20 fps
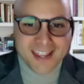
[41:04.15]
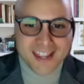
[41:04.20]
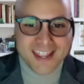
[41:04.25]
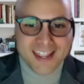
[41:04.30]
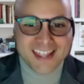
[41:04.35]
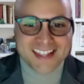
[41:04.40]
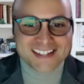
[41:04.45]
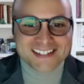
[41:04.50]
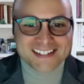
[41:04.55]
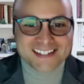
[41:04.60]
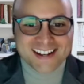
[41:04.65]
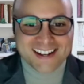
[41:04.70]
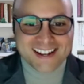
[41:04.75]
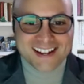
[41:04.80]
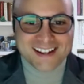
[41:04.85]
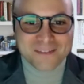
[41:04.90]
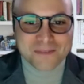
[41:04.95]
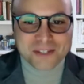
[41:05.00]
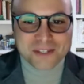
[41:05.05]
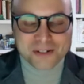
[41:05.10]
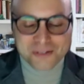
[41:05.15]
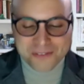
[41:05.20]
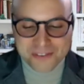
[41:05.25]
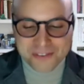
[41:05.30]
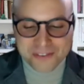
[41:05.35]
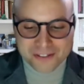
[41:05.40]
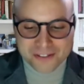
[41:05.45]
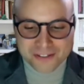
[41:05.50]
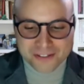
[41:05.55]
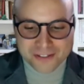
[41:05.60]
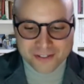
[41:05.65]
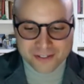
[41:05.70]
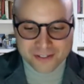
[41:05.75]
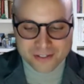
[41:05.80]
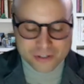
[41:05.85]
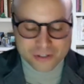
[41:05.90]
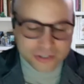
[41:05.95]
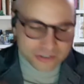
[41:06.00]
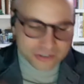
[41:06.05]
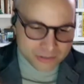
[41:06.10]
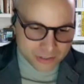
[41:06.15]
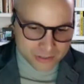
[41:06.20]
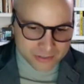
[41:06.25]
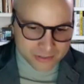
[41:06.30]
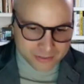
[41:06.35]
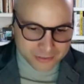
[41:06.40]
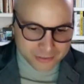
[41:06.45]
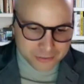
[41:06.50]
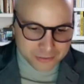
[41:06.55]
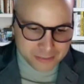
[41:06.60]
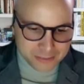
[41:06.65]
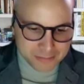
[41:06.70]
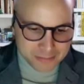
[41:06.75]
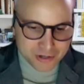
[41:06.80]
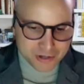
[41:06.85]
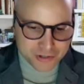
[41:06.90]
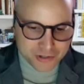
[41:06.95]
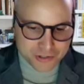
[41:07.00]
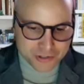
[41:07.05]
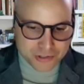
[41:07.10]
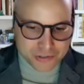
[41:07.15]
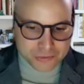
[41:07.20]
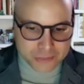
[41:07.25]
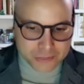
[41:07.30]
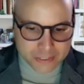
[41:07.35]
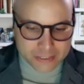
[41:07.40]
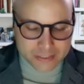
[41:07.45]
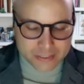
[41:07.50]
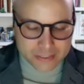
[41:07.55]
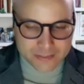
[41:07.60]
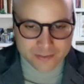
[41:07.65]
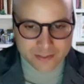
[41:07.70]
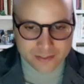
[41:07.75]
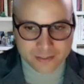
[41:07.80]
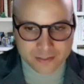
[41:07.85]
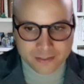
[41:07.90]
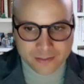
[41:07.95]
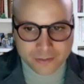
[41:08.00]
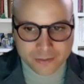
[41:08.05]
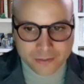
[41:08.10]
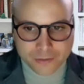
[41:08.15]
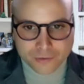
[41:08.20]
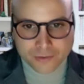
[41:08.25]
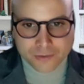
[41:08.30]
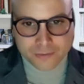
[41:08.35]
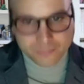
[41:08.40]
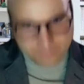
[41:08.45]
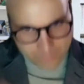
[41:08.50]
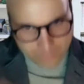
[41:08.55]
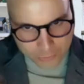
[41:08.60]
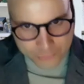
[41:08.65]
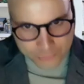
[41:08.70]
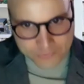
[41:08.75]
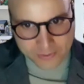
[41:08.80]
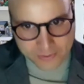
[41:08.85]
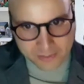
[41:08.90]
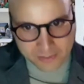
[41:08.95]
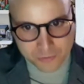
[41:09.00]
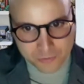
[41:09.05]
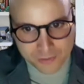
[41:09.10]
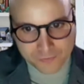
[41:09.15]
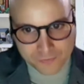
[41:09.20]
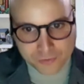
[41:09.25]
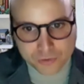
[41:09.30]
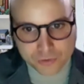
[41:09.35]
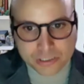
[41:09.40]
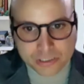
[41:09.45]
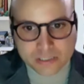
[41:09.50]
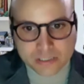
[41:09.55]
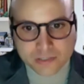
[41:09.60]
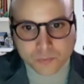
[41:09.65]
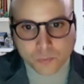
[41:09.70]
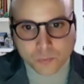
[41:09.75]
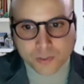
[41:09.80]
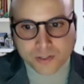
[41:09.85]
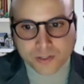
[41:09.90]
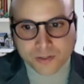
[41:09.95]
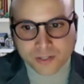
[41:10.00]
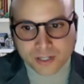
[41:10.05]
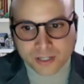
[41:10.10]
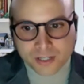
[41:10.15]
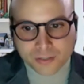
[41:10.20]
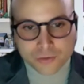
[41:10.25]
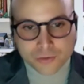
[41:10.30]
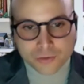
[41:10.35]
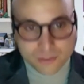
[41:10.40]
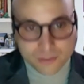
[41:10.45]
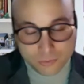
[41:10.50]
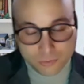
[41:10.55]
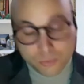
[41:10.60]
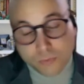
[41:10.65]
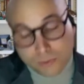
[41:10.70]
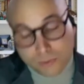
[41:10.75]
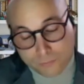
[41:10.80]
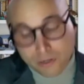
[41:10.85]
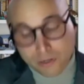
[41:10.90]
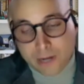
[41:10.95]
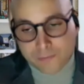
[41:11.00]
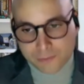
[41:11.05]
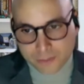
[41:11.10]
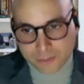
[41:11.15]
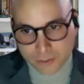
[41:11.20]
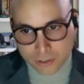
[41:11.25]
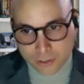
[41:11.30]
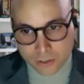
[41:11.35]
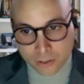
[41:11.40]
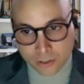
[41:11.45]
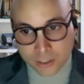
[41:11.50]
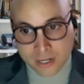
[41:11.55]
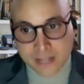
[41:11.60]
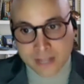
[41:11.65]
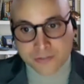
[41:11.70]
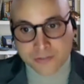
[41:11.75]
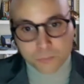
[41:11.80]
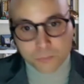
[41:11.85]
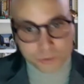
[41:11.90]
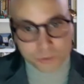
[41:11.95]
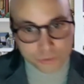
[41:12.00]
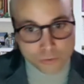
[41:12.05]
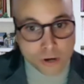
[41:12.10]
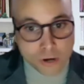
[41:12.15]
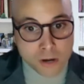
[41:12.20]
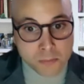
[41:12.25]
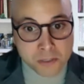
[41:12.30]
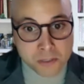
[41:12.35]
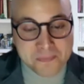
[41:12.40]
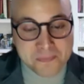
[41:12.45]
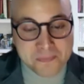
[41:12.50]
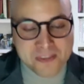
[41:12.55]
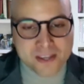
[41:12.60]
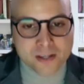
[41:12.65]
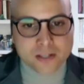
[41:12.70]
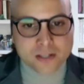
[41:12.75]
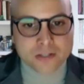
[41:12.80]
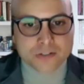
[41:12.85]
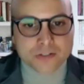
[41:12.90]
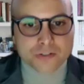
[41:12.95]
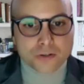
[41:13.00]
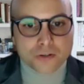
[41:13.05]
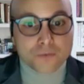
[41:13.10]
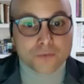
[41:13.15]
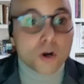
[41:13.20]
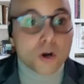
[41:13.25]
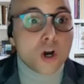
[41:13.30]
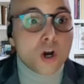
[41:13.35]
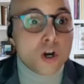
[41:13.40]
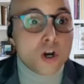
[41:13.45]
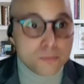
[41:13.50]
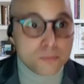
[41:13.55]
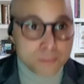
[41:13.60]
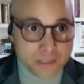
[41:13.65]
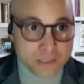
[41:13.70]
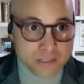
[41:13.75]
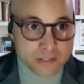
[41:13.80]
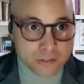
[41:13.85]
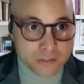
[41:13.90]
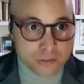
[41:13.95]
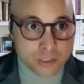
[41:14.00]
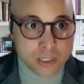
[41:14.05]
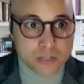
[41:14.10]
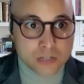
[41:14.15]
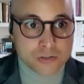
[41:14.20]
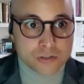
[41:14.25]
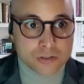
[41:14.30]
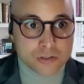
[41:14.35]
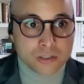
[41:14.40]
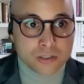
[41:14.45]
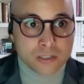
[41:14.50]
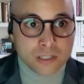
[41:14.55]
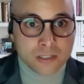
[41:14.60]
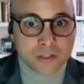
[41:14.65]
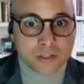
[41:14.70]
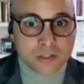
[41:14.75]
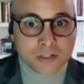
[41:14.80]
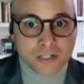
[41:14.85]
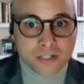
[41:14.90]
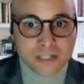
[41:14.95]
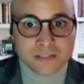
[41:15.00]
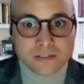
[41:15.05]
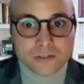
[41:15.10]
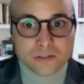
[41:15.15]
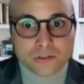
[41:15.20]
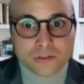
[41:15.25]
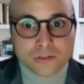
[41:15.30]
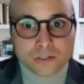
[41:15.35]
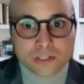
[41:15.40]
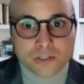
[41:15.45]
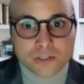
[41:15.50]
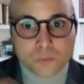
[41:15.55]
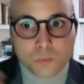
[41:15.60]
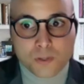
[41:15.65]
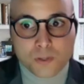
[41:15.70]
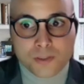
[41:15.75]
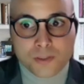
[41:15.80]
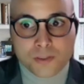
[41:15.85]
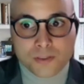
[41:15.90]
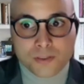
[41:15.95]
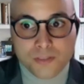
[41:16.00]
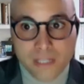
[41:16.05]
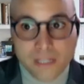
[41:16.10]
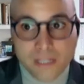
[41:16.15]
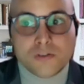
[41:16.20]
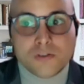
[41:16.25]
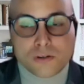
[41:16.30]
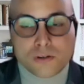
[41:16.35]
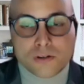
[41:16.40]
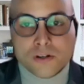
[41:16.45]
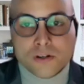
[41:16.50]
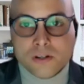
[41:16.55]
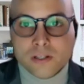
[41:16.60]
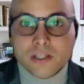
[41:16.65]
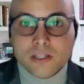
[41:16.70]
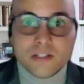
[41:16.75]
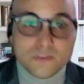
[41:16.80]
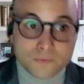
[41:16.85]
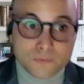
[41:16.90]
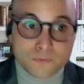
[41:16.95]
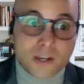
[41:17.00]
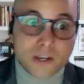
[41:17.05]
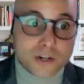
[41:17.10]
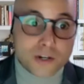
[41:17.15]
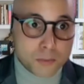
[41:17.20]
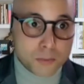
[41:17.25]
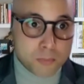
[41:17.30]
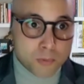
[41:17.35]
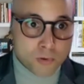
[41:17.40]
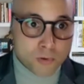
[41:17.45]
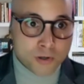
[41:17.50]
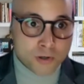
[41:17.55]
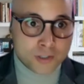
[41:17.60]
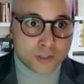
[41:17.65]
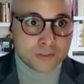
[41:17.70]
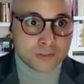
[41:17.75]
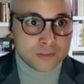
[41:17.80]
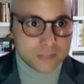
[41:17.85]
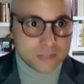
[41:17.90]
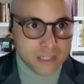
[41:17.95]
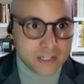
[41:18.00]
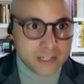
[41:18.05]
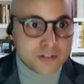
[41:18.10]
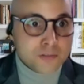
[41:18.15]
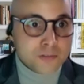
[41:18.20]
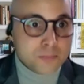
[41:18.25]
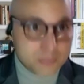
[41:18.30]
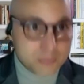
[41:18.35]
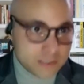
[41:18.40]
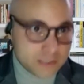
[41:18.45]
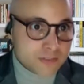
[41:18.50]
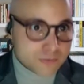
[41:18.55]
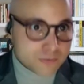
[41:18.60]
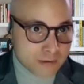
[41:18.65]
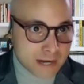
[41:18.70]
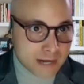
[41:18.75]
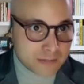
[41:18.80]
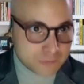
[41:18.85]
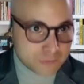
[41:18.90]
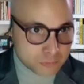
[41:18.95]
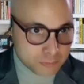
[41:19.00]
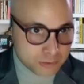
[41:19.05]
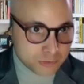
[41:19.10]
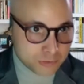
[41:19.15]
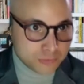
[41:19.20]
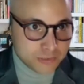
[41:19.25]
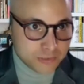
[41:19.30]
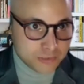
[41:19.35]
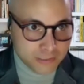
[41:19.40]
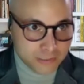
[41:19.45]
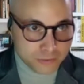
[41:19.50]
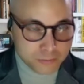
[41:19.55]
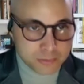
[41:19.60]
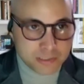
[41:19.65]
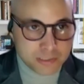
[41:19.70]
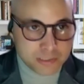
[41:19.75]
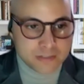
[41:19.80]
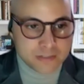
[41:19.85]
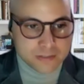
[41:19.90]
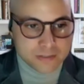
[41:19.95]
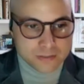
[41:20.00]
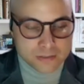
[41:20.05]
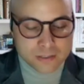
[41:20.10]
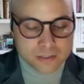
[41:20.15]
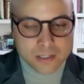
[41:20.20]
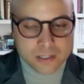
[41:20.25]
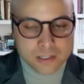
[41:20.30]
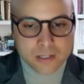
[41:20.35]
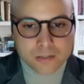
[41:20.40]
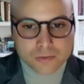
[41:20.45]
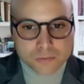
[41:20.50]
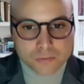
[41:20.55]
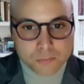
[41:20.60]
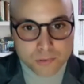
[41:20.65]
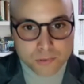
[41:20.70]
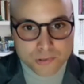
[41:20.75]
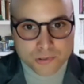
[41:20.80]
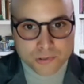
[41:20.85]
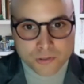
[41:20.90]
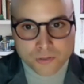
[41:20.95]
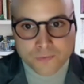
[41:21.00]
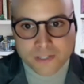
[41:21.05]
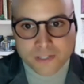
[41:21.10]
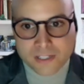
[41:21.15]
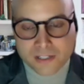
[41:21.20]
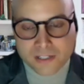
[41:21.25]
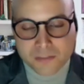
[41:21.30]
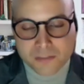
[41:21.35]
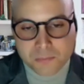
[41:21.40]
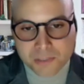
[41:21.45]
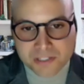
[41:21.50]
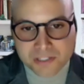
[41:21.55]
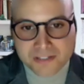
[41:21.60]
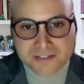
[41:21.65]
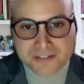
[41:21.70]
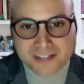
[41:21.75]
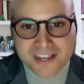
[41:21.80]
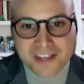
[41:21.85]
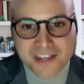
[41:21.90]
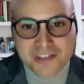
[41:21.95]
And, she talks a little bit about her students, and they're most of them refugees who arrive in her classroom with trauma. So for her, peace education and connecting students with nature is very important. Inner peace, right? To build inner peace and to preserve inner peace.